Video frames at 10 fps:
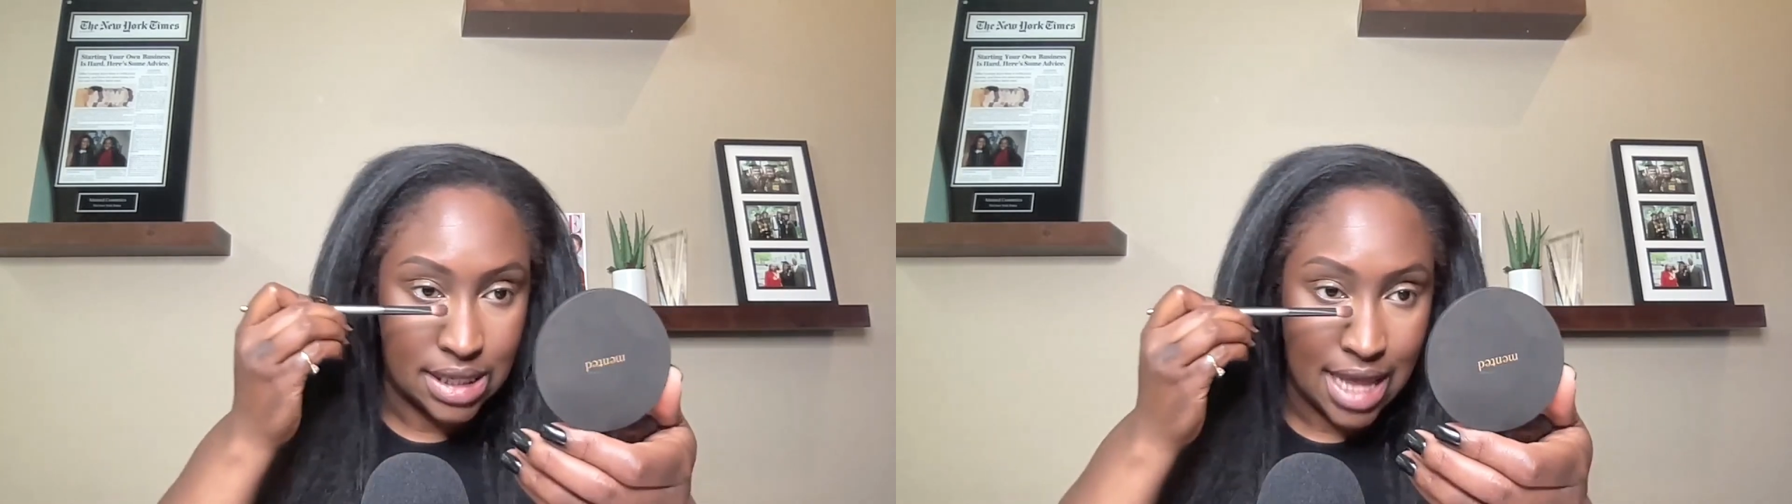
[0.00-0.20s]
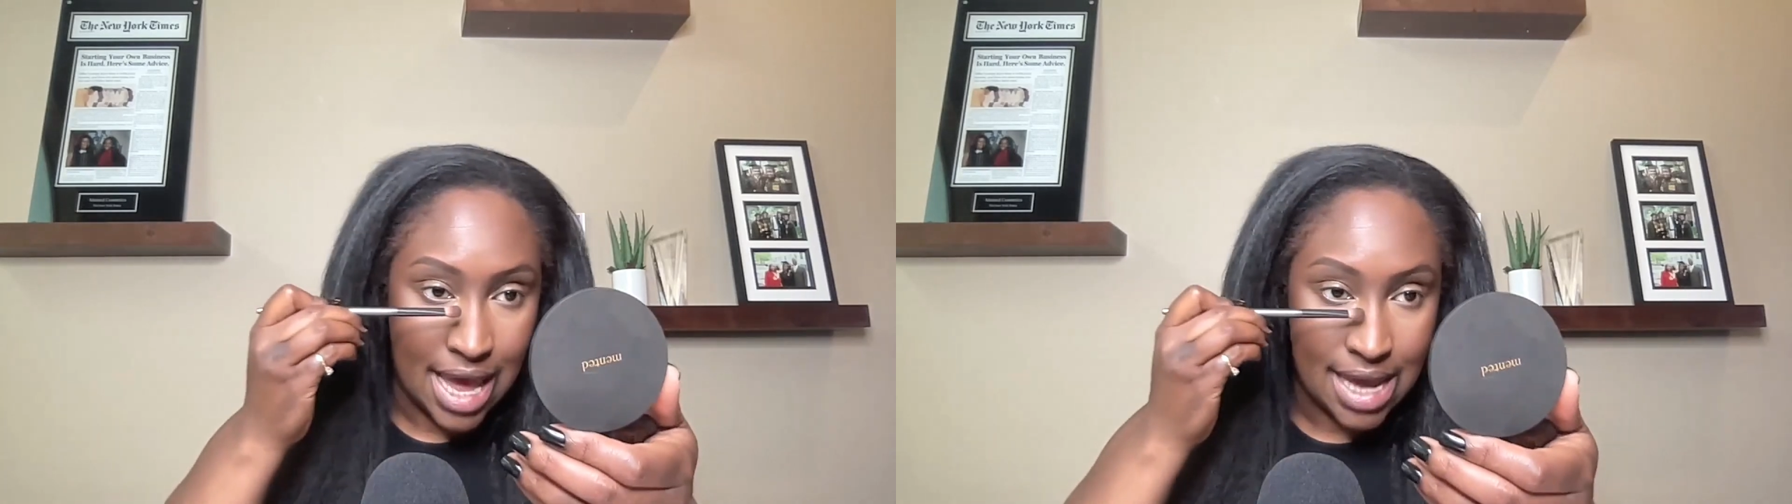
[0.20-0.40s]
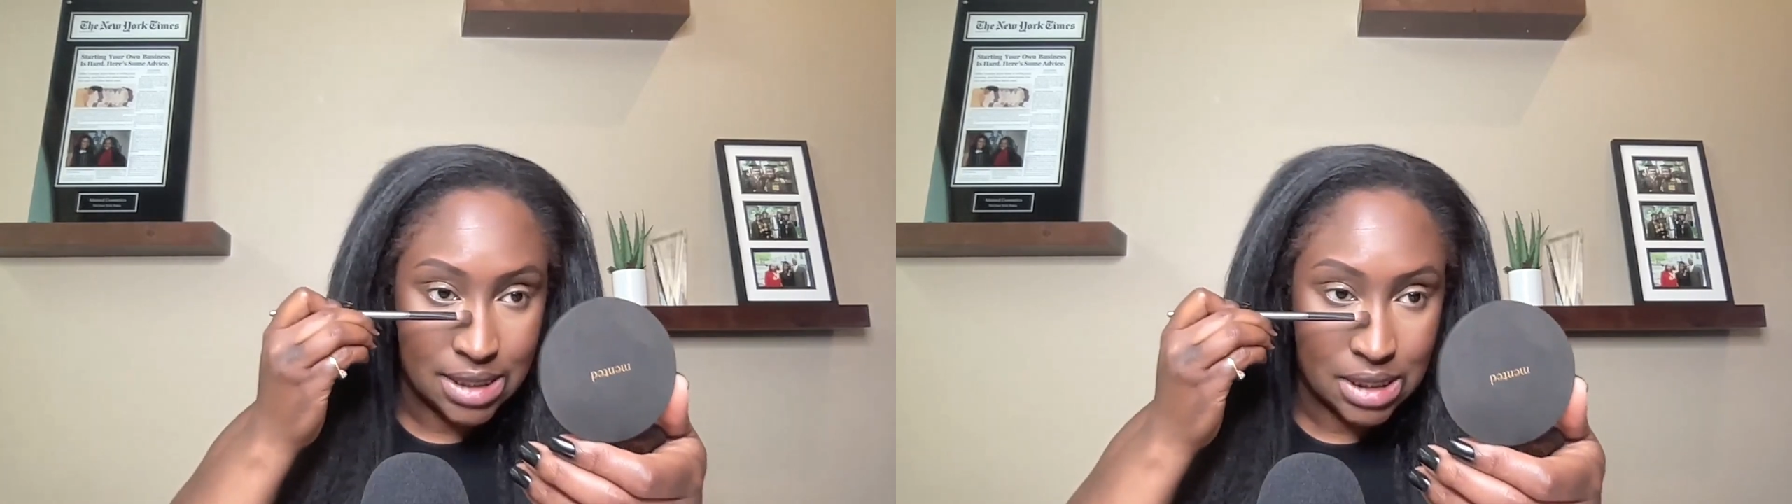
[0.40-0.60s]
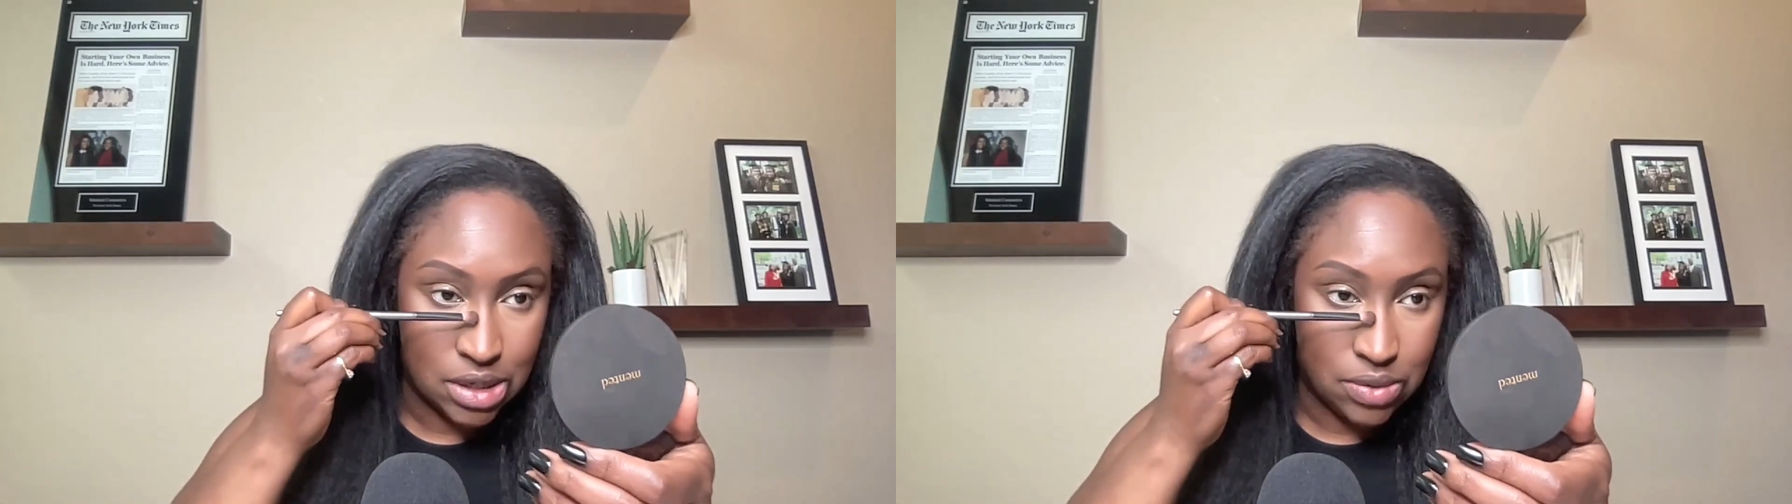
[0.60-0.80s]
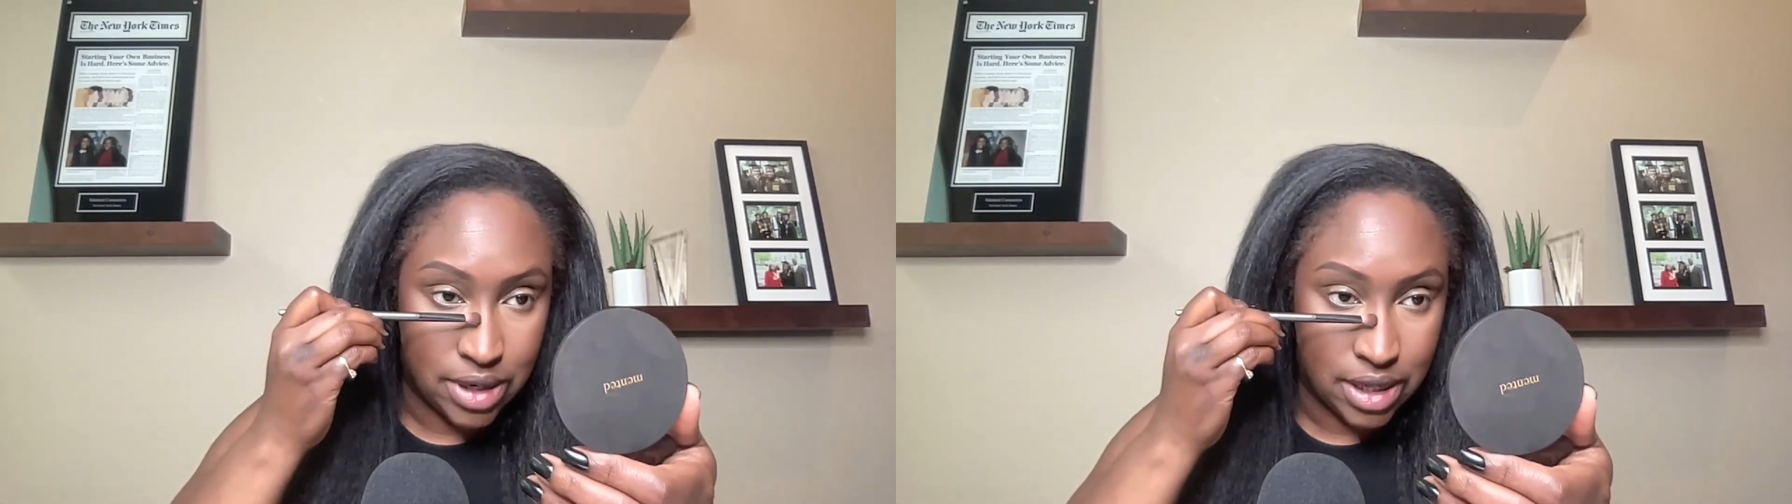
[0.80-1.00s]
last and
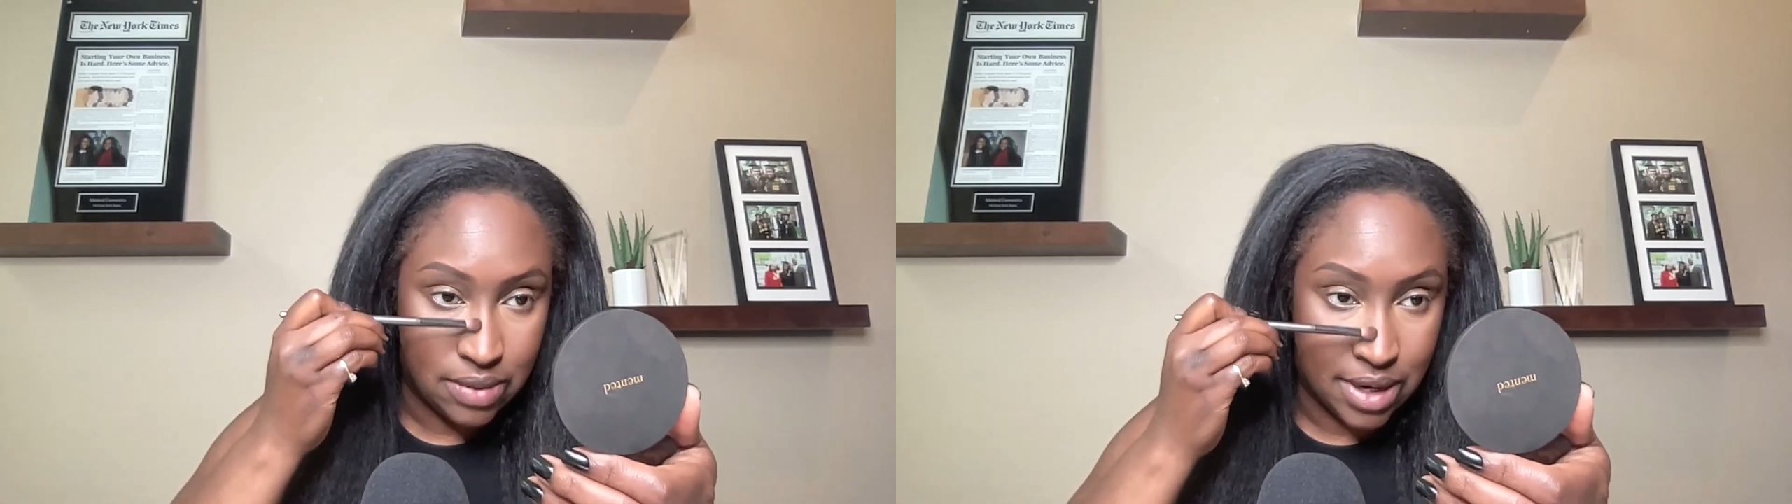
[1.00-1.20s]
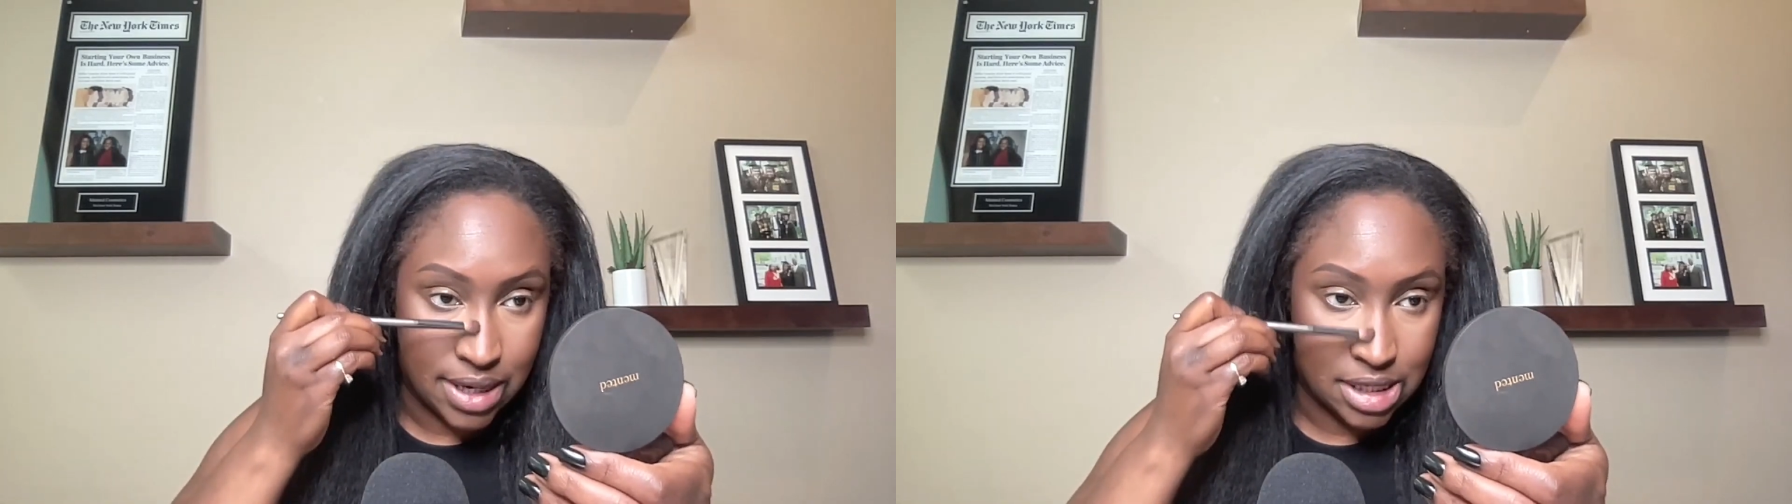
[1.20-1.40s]
you really want it